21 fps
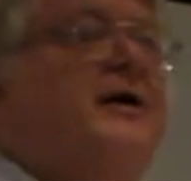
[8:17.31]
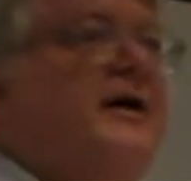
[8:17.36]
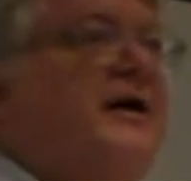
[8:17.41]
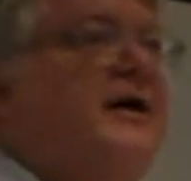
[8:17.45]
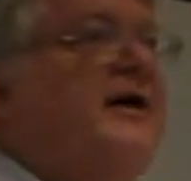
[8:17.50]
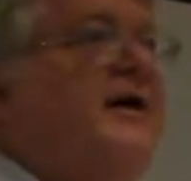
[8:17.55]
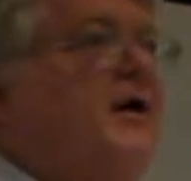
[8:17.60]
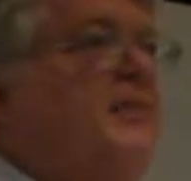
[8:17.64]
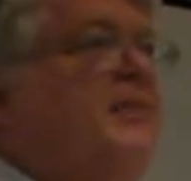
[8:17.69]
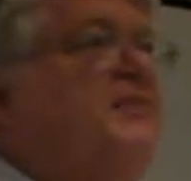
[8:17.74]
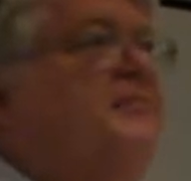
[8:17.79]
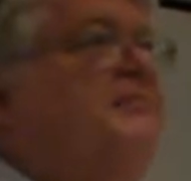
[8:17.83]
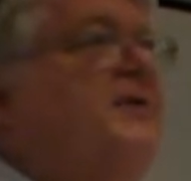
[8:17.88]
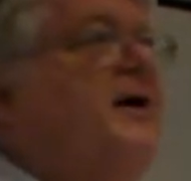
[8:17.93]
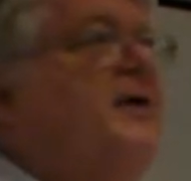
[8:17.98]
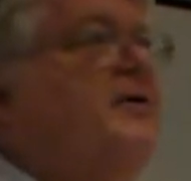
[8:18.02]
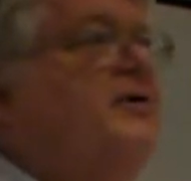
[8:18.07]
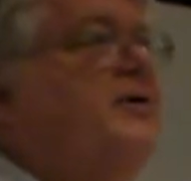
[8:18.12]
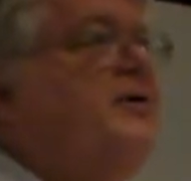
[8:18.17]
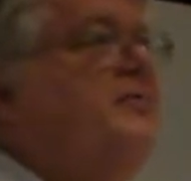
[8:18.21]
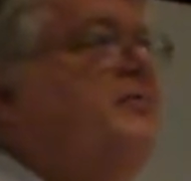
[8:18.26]
Anyhow, we
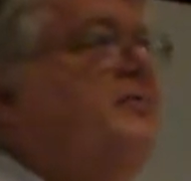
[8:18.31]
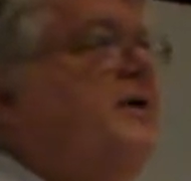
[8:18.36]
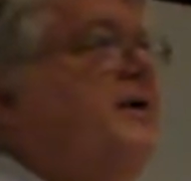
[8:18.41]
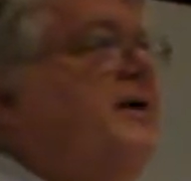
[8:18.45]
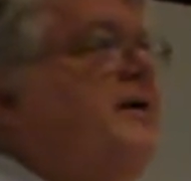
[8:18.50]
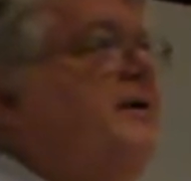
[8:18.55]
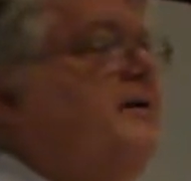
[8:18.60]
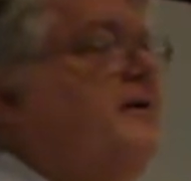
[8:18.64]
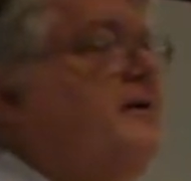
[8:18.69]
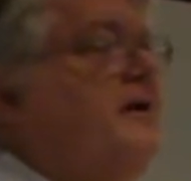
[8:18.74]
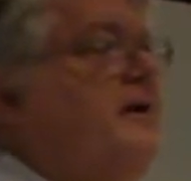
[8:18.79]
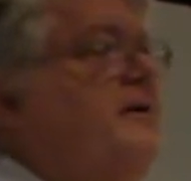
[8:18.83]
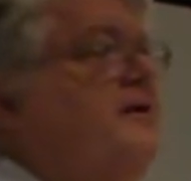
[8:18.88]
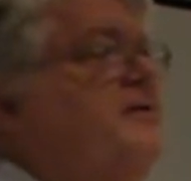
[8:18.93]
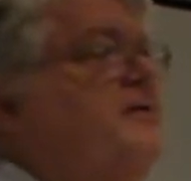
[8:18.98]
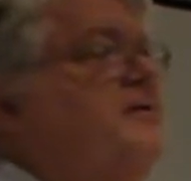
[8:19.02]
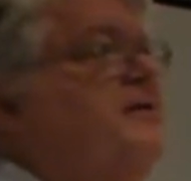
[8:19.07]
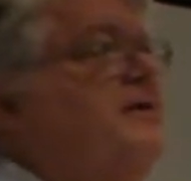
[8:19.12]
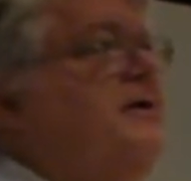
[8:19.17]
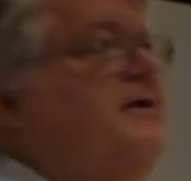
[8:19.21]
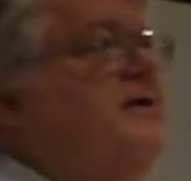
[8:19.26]
filed a complaint
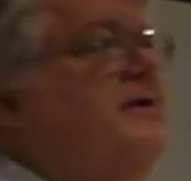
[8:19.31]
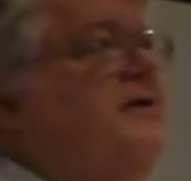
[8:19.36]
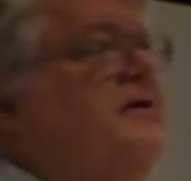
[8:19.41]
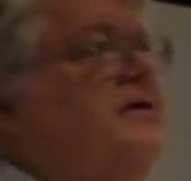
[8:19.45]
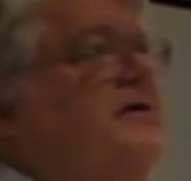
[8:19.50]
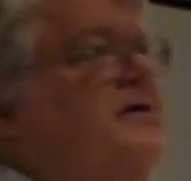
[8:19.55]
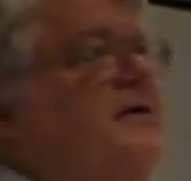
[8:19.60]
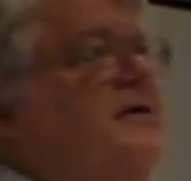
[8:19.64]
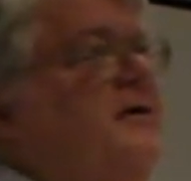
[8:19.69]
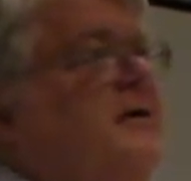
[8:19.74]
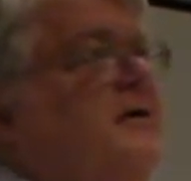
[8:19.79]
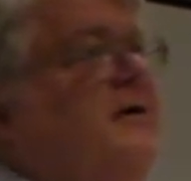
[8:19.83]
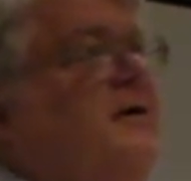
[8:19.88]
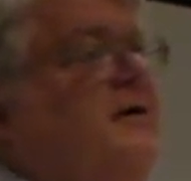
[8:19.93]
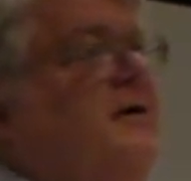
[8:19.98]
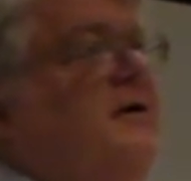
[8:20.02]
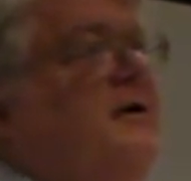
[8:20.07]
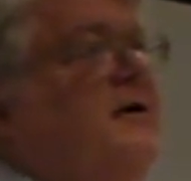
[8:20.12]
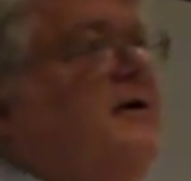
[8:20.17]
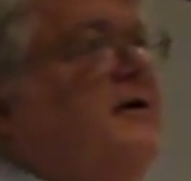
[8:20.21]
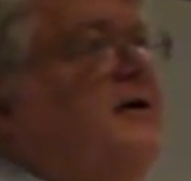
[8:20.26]
against a
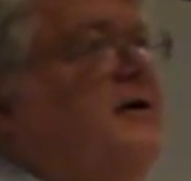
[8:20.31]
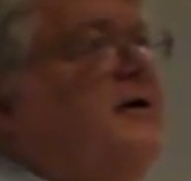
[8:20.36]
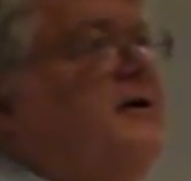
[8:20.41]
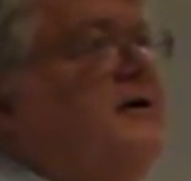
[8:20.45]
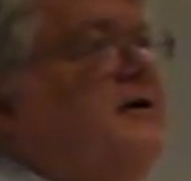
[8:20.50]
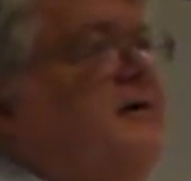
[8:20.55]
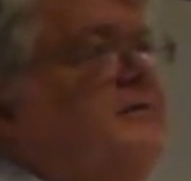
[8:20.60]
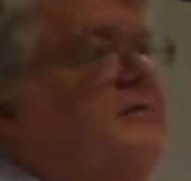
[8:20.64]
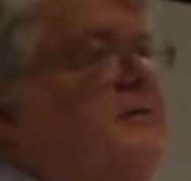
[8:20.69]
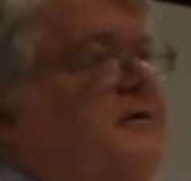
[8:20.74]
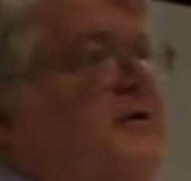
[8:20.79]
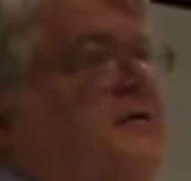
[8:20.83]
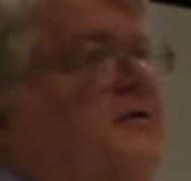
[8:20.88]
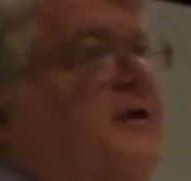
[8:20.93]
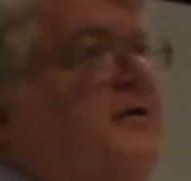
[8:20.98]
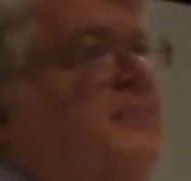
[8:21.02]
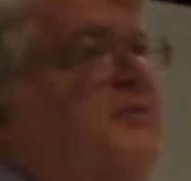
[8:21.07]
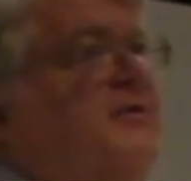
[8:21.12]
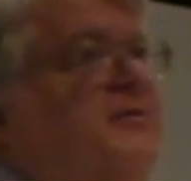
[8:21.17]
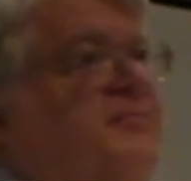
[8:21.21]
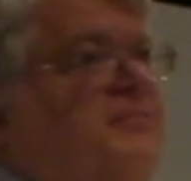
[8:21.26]

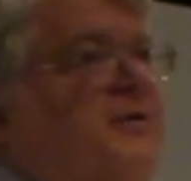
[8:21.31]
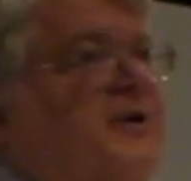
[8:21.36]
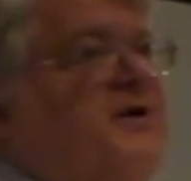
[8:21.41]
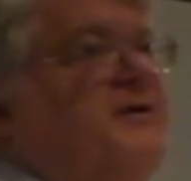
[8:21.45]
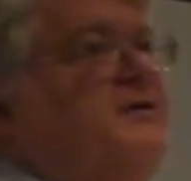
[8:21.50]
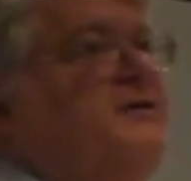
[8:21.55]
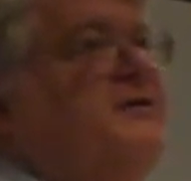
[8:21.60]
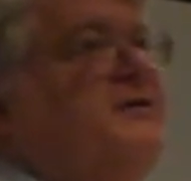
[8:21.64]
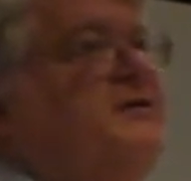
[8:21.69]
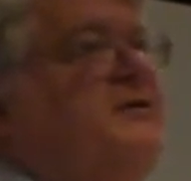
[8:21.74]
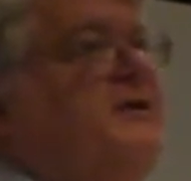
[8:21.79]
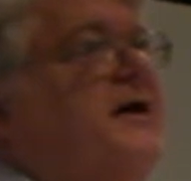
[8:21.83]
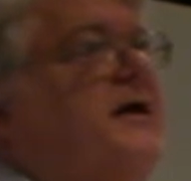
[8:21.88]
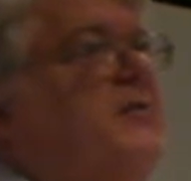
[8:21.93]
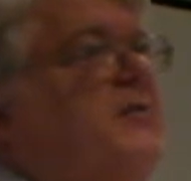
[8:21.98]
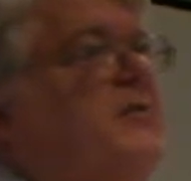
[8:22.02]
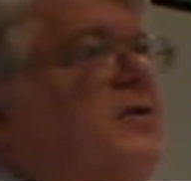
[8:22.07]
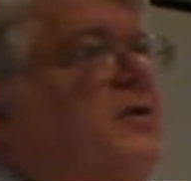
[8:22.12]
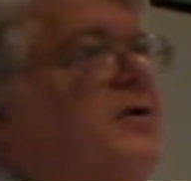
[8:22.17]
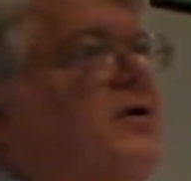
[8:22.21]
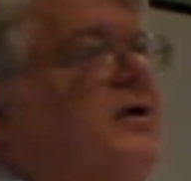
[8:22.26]
number of places
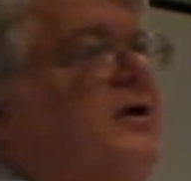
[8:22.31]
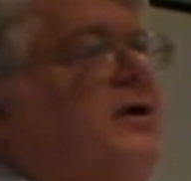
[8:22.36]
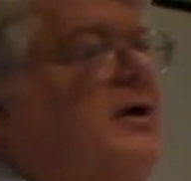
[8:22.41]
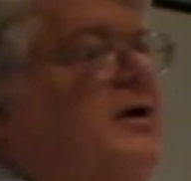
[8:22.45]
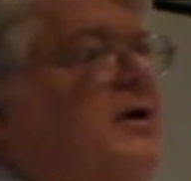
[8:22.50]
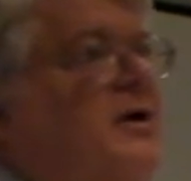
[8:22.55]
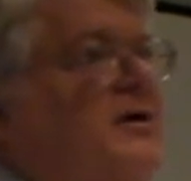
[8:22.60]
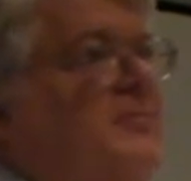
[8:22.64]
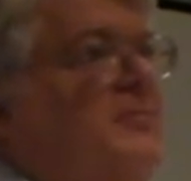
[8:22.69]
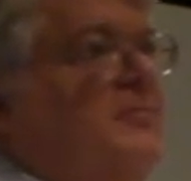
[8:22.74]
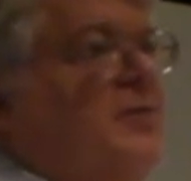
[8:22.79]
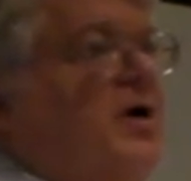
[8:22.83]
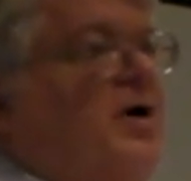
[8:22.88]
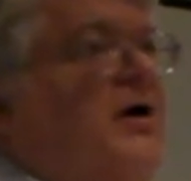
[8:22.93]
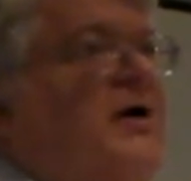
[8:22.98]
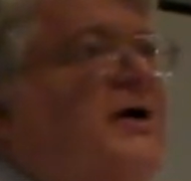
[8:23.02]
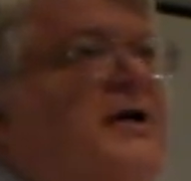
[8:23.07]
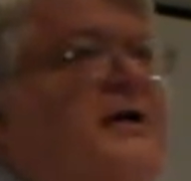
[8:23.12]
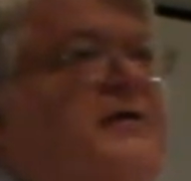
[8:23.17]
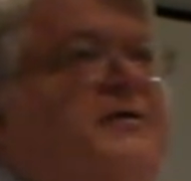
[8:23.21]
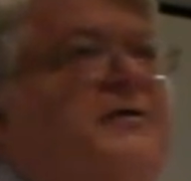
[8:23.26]
that were
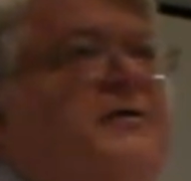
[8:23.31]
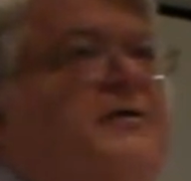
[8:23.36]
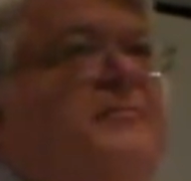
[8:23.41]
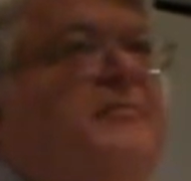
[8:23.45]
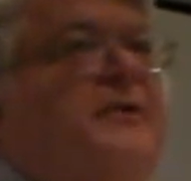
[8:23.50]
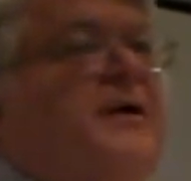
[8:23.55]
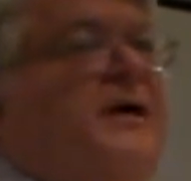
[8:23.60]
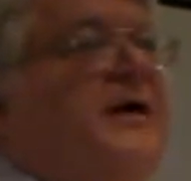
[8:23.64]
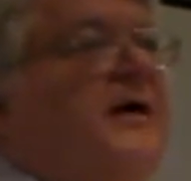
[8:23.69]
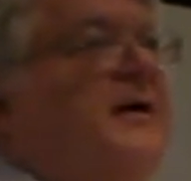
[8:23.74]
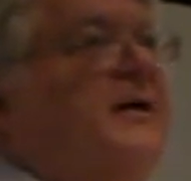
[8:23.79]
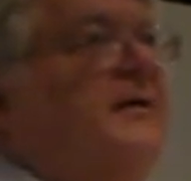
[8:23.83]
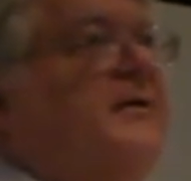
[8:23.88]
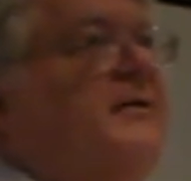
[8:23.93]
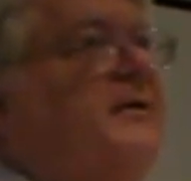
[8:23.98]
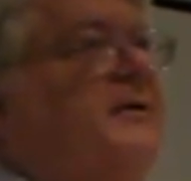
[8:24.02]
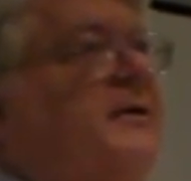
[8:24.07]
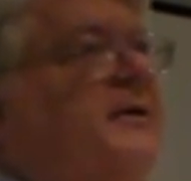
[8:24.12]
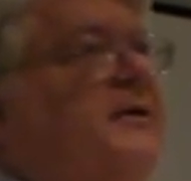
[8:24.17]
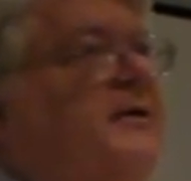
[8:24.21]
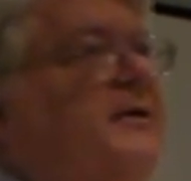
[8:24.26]
marketing them
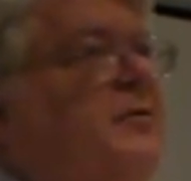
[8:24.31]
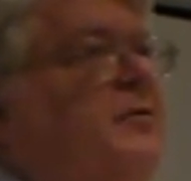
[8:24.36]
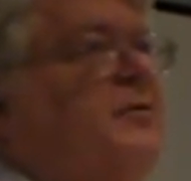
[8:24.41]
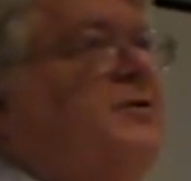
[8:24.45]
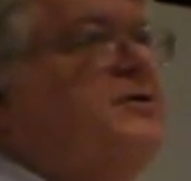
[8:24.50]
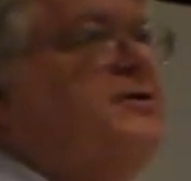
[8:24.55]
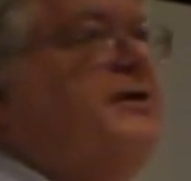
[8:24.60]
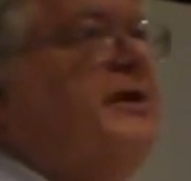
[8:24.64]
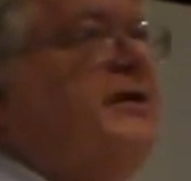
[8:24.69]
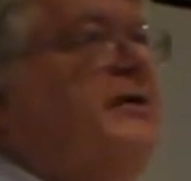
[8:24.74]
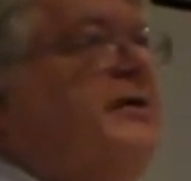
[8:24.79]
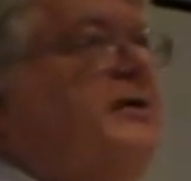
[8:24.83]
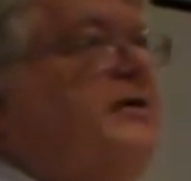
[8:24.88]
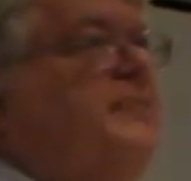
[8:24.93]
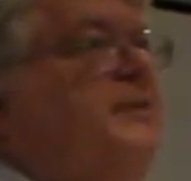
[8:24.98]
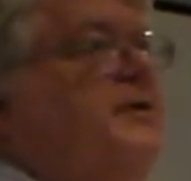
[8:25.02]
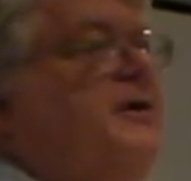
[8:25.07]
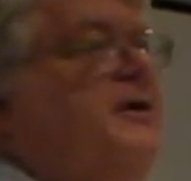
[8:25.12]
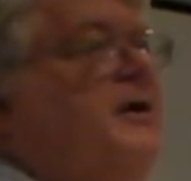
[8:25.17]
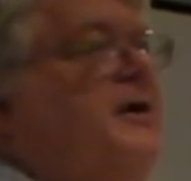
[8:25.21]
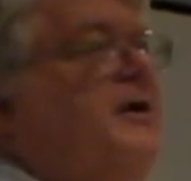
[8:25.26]
and wholesaling them
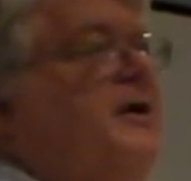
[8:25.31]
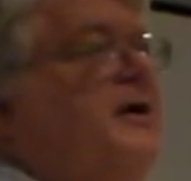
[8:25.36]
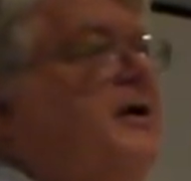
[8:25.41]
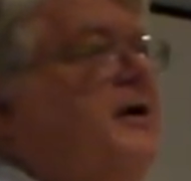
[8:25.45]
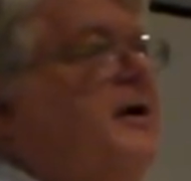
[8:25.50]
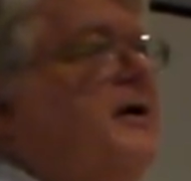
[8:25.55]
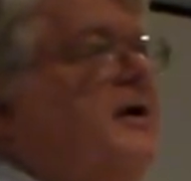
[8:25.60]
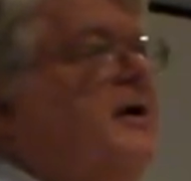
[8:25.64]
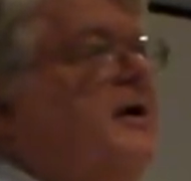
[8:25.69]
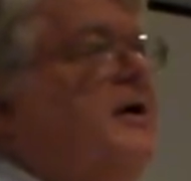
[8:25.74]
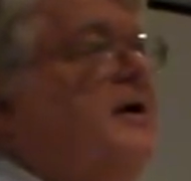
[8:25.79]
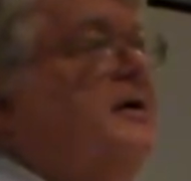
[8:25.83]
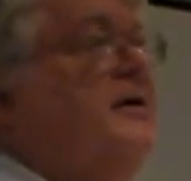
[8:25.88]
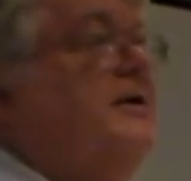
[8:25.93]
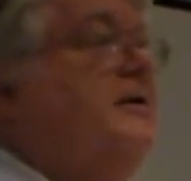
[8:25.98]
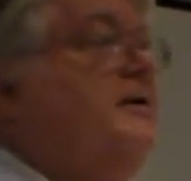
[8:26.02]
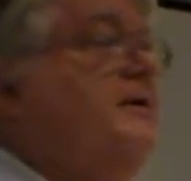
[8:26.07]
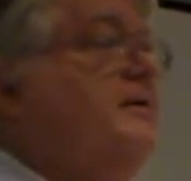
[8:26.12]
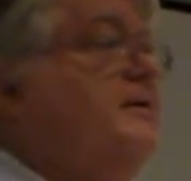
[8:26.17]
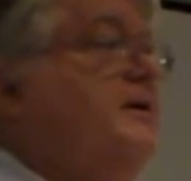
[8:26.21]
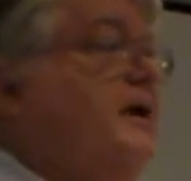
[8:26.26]

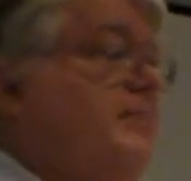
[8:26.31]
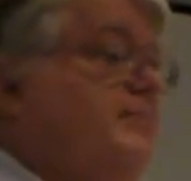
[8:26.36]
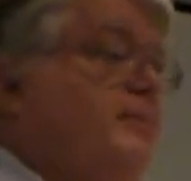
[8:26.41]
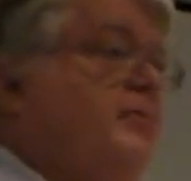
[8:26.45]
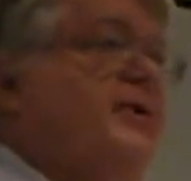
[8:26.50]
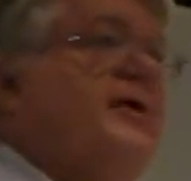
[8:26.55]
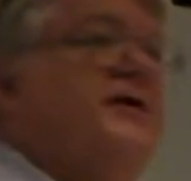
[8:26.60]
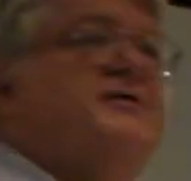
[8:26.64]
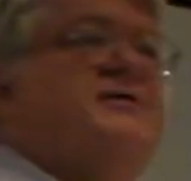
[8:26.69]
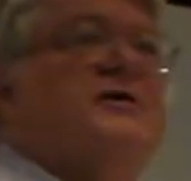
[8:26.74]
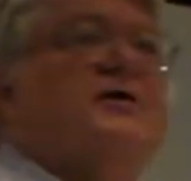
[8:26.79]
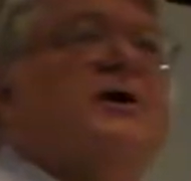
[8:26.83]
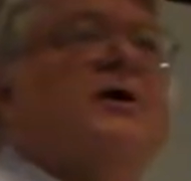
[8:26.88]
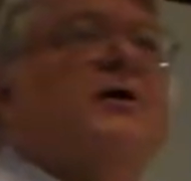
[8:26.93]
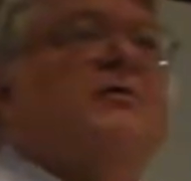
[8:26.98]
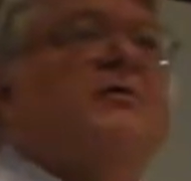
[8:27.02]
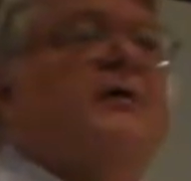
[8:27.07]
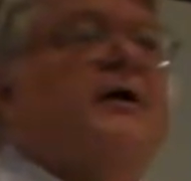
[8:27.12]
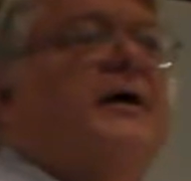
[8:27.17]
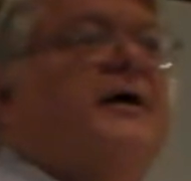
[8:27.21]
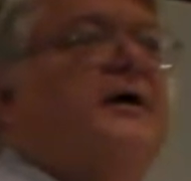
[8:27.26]
a couple weeks
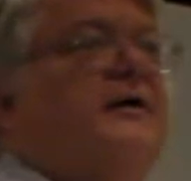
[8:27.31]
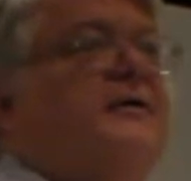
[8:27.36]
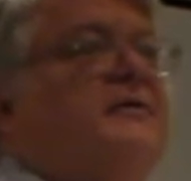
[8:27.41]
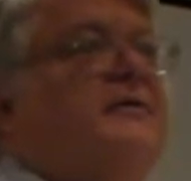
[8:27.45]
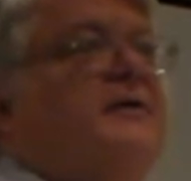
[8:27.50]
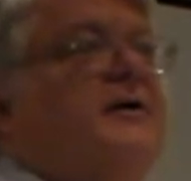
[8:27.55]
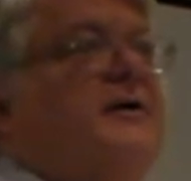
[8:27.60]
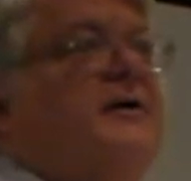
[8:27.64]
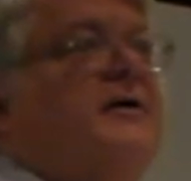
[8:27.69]
ago, and